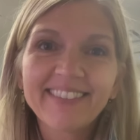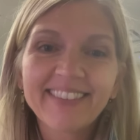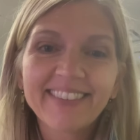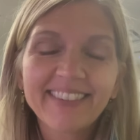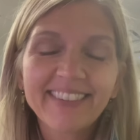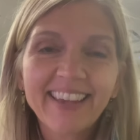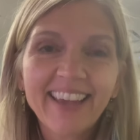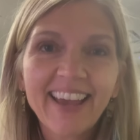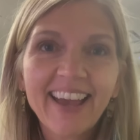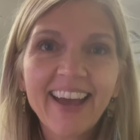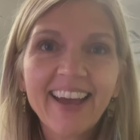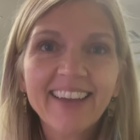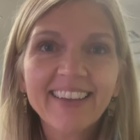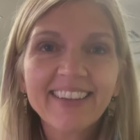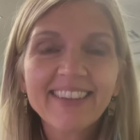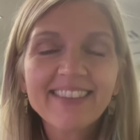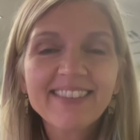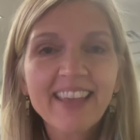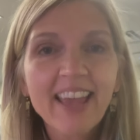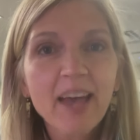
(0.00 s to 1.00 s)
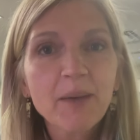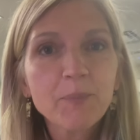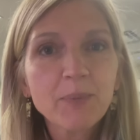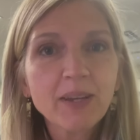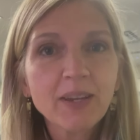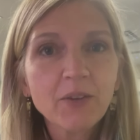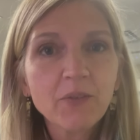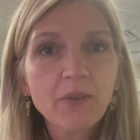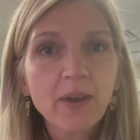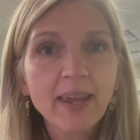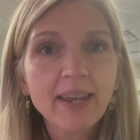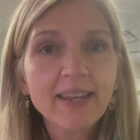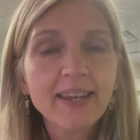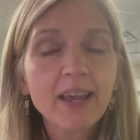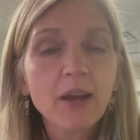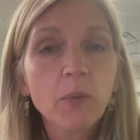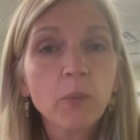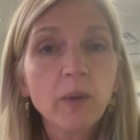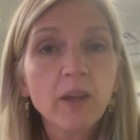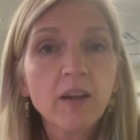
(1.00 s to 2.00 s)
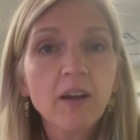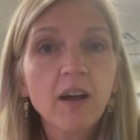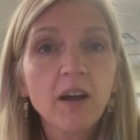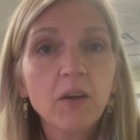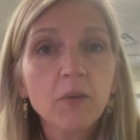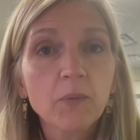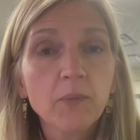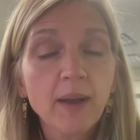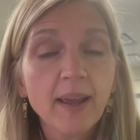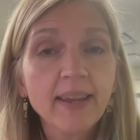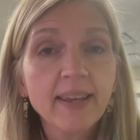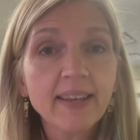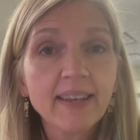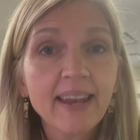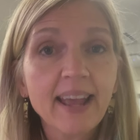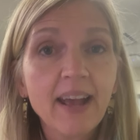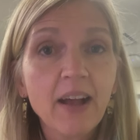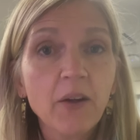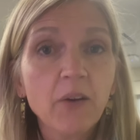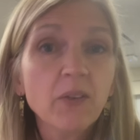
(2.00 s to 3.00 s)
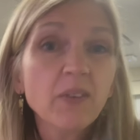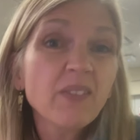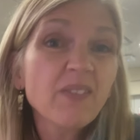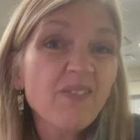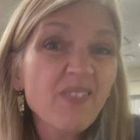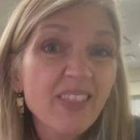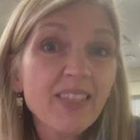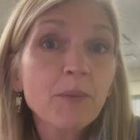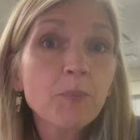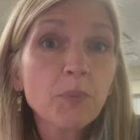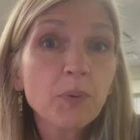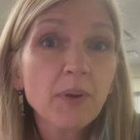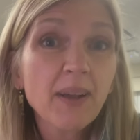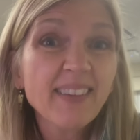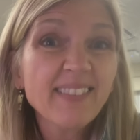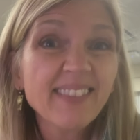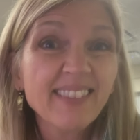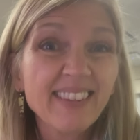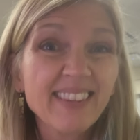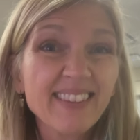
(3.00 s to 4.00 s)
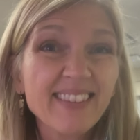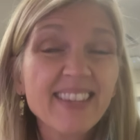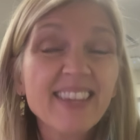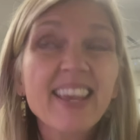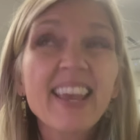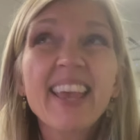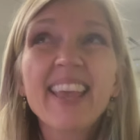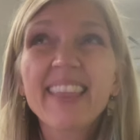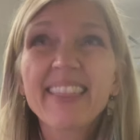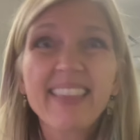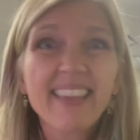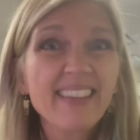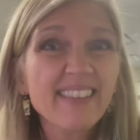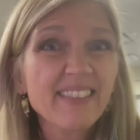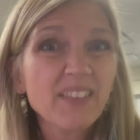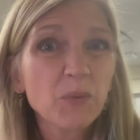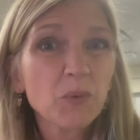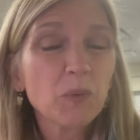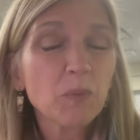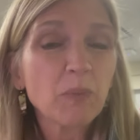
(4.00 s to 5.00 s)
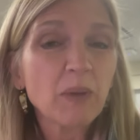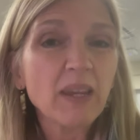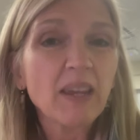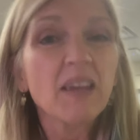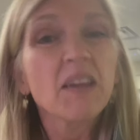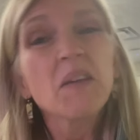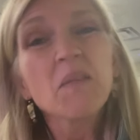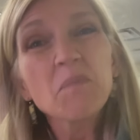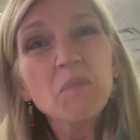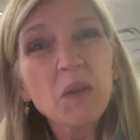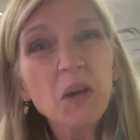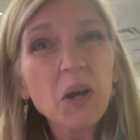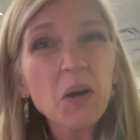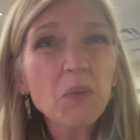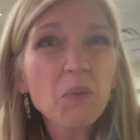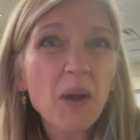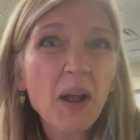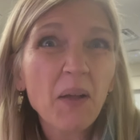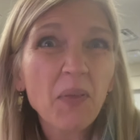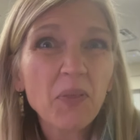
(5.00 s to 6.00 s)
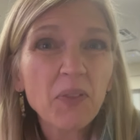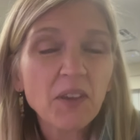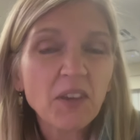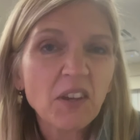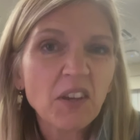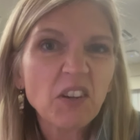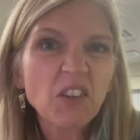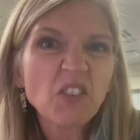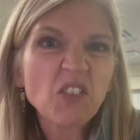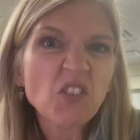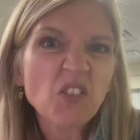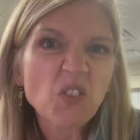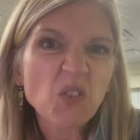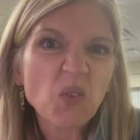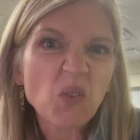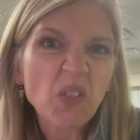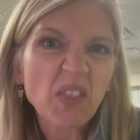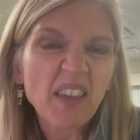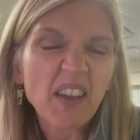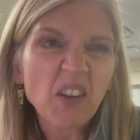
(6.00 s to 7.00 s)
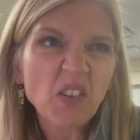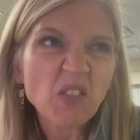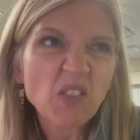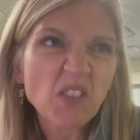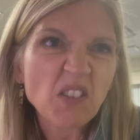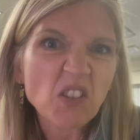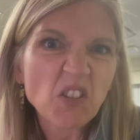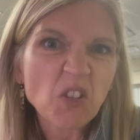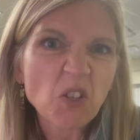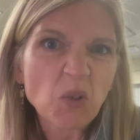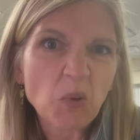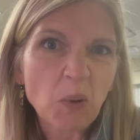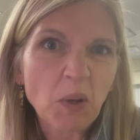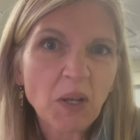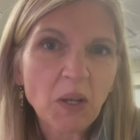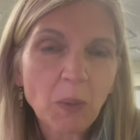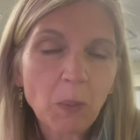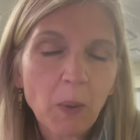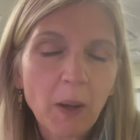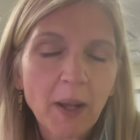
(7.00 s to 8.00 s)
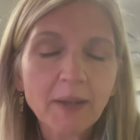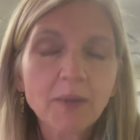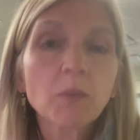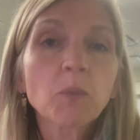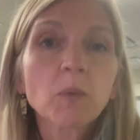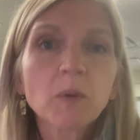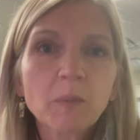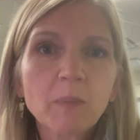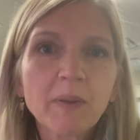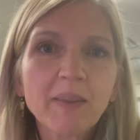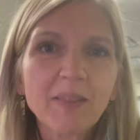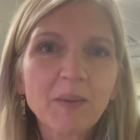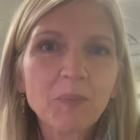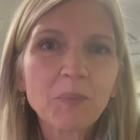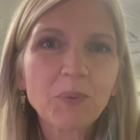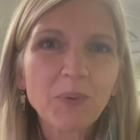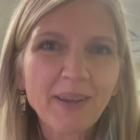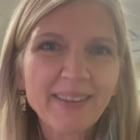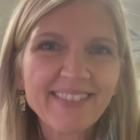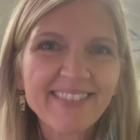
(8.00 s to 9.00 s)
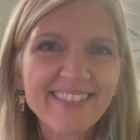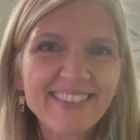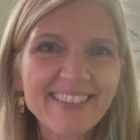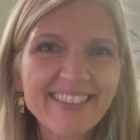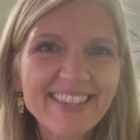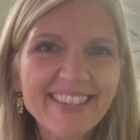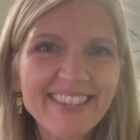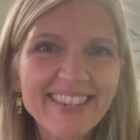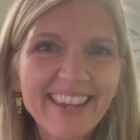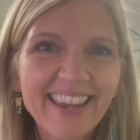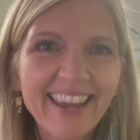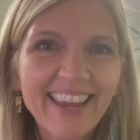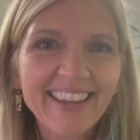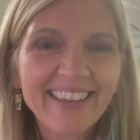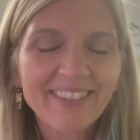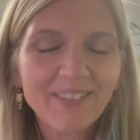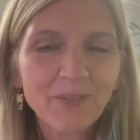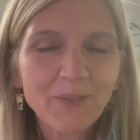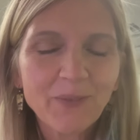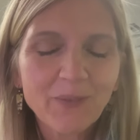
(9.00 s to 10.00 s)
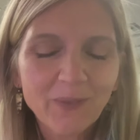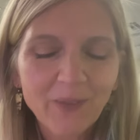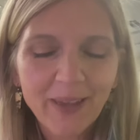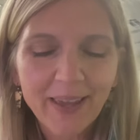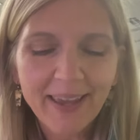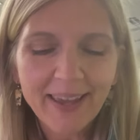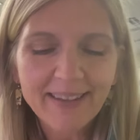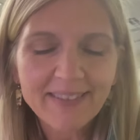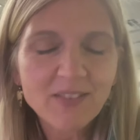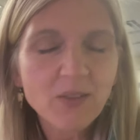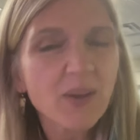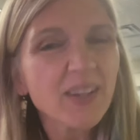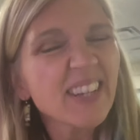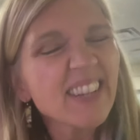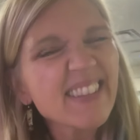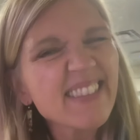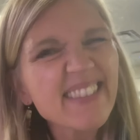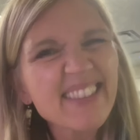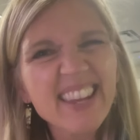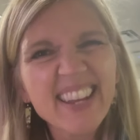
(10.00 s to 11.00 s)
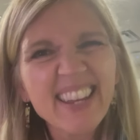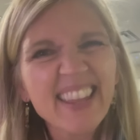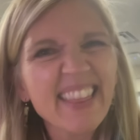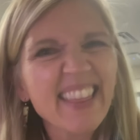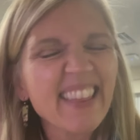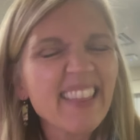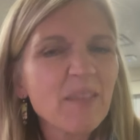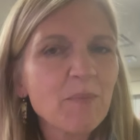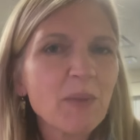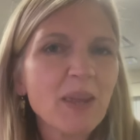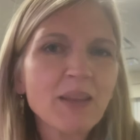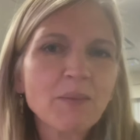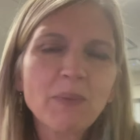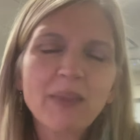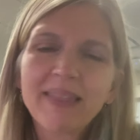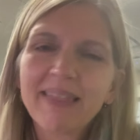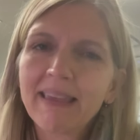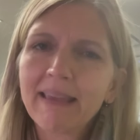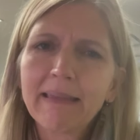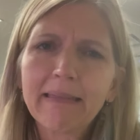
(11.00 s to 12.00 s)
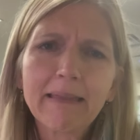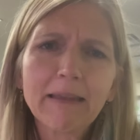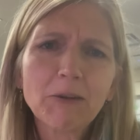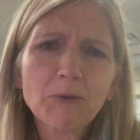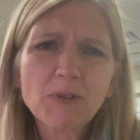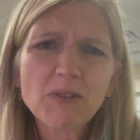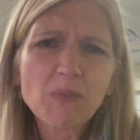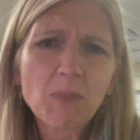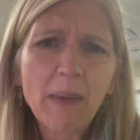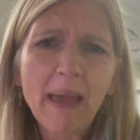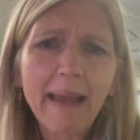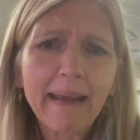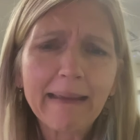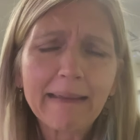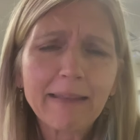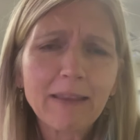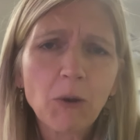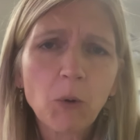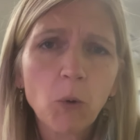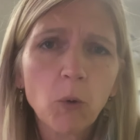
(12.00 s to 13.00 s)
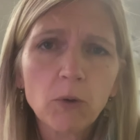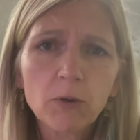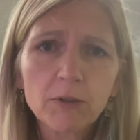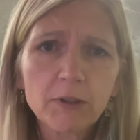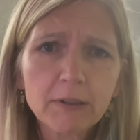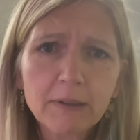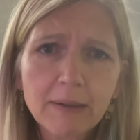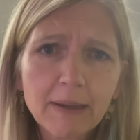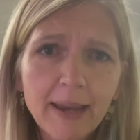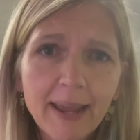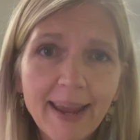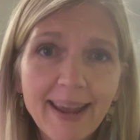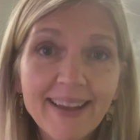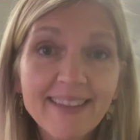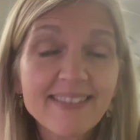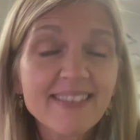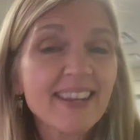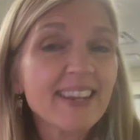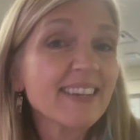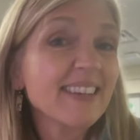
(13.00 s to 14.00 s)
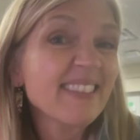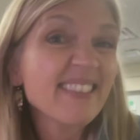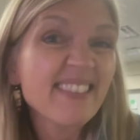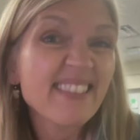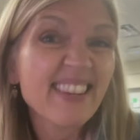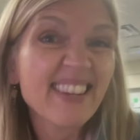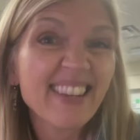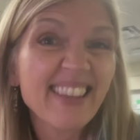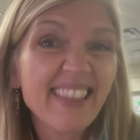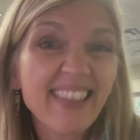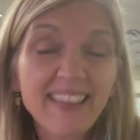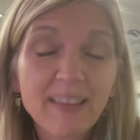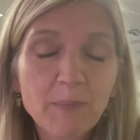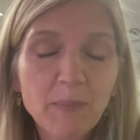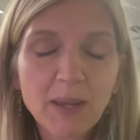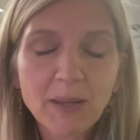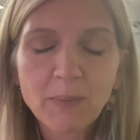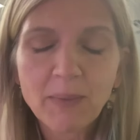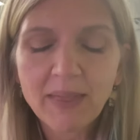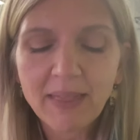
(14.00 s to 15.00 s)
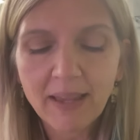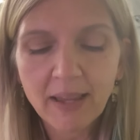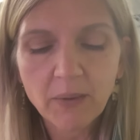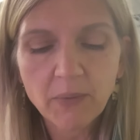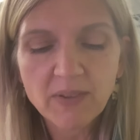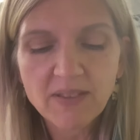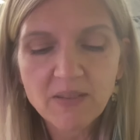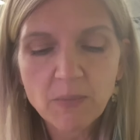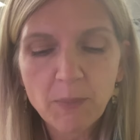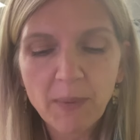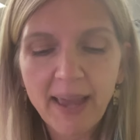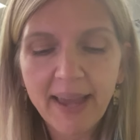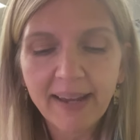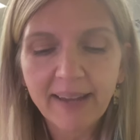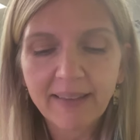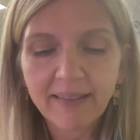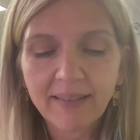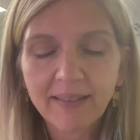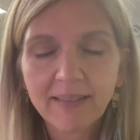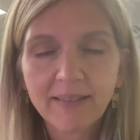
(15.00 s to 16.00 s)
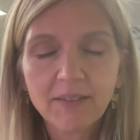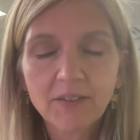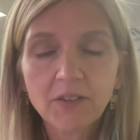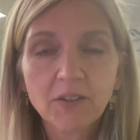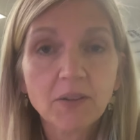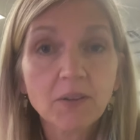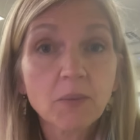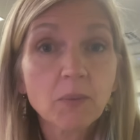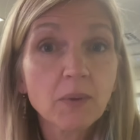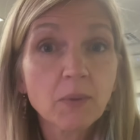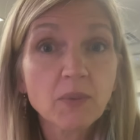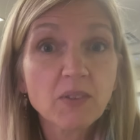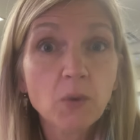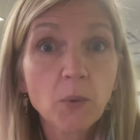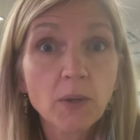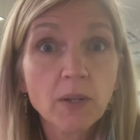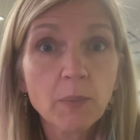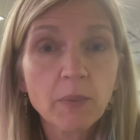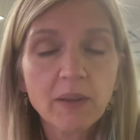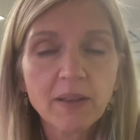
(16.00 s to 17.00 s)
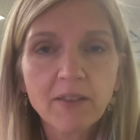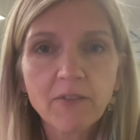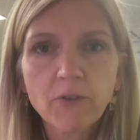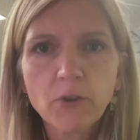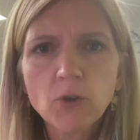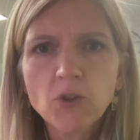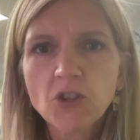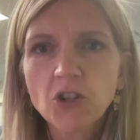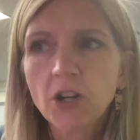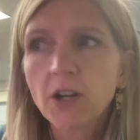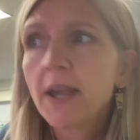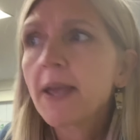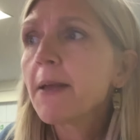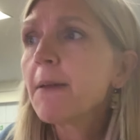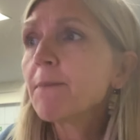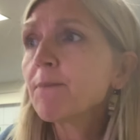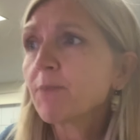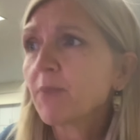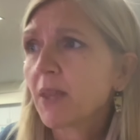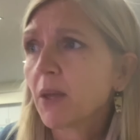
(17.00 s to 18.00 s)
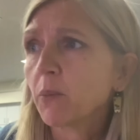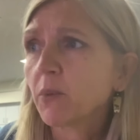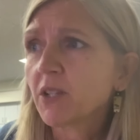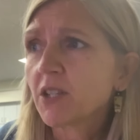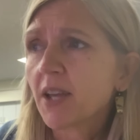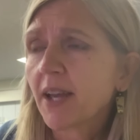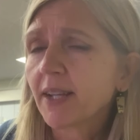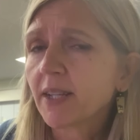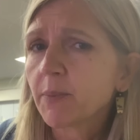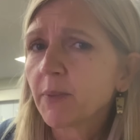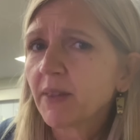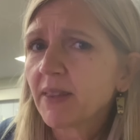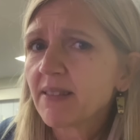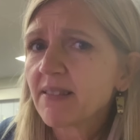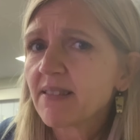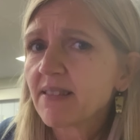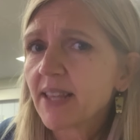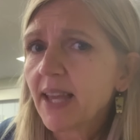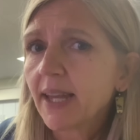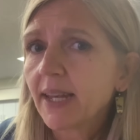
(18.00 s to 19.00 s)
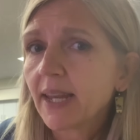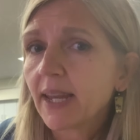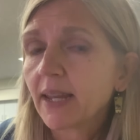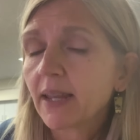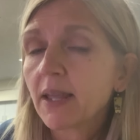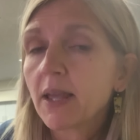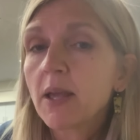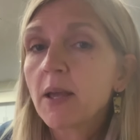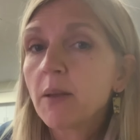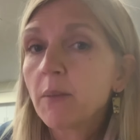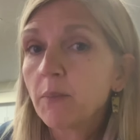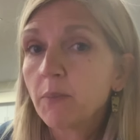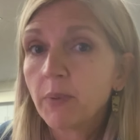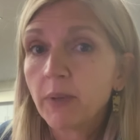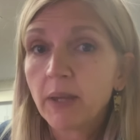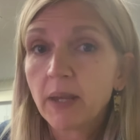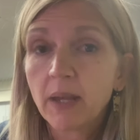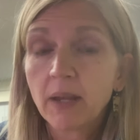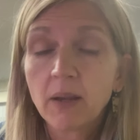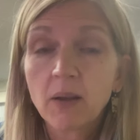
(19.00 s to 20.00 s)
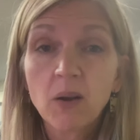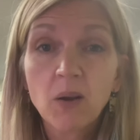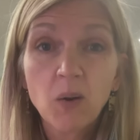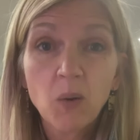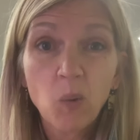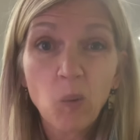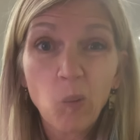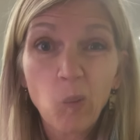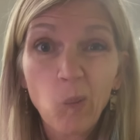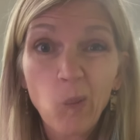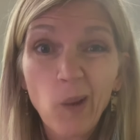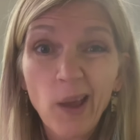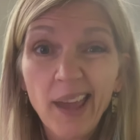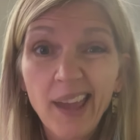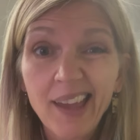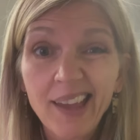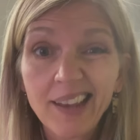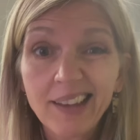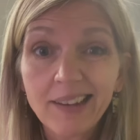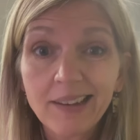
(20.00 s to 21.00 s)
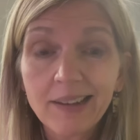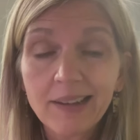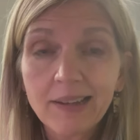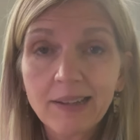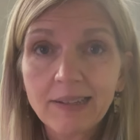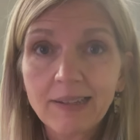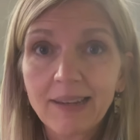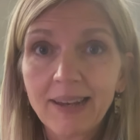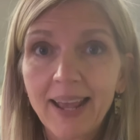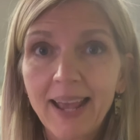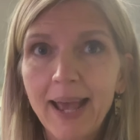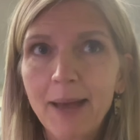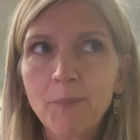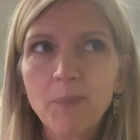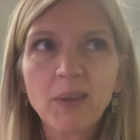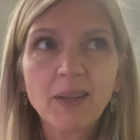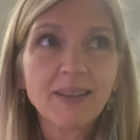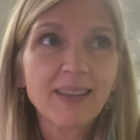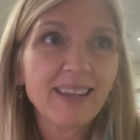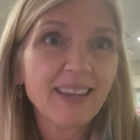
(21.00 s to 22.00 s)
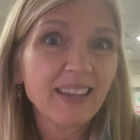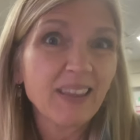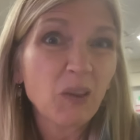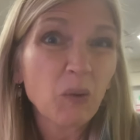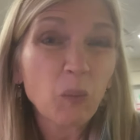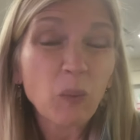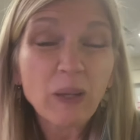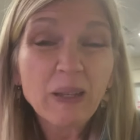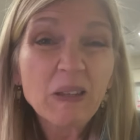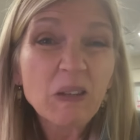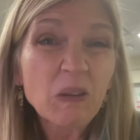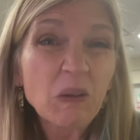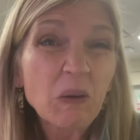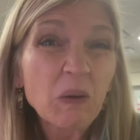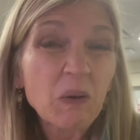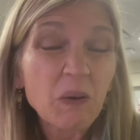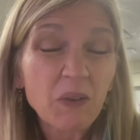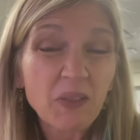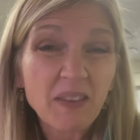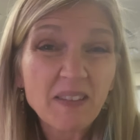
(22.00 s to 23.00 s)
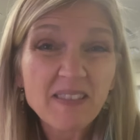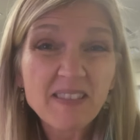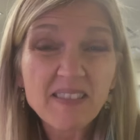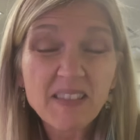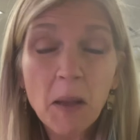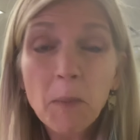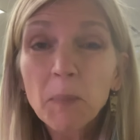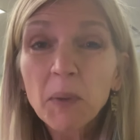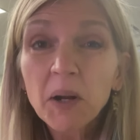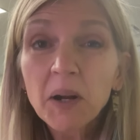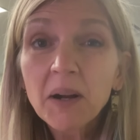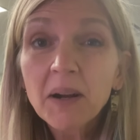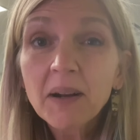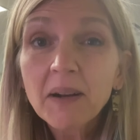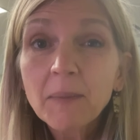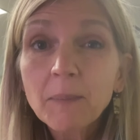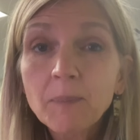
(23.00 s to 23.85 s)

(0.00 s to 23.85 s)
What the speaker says: Yeah, it's happening right now. We call right now the present. Things that would be around the year 2021 would be the present day. Okay, so I didn't see anything that made me think that it was back in the olden days, and I didn't see anything that made me think it was back in, or it was going to be in the future. Now we talked about the setting being when. Did it happen like in the winter or the summer?